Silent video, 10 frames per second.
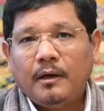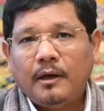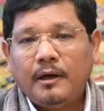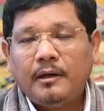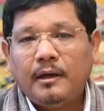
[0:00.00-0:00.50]

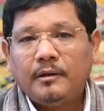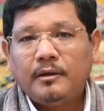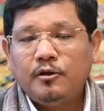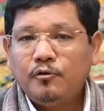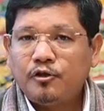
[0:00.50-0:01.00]
in uh, the
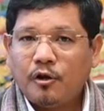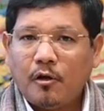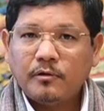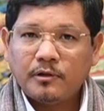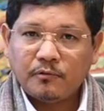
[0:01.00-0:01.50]
new
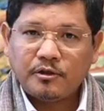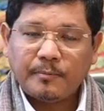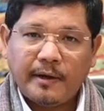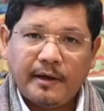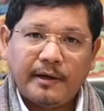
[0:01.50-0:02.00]
Shillong
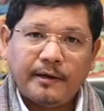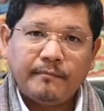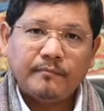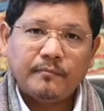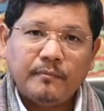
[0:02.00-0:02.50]
Township area
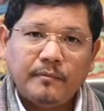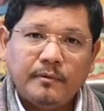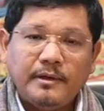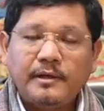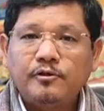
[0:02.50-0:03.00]

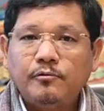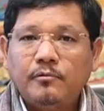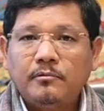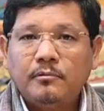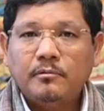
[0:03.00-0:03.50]
next
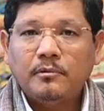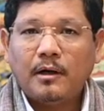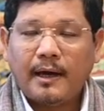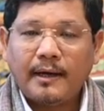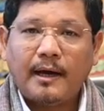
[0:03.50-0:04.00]
to
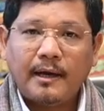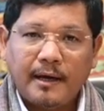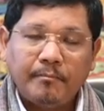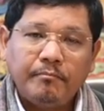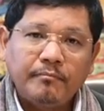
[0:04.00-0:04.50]
IIM.